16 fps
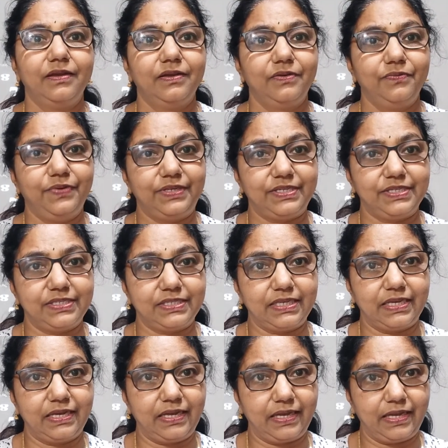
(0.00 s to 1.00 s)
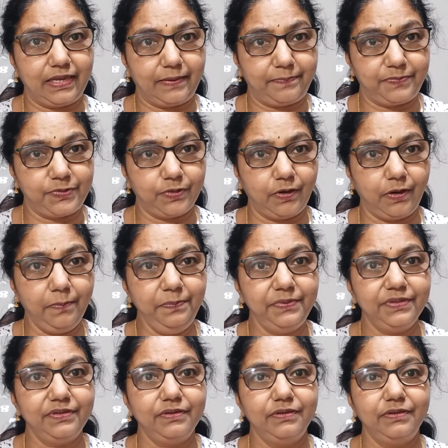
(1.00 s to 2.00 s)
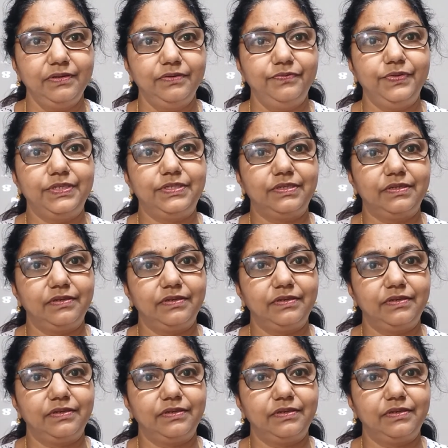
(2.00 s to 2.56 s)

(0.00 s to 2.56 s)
which is absorbed, which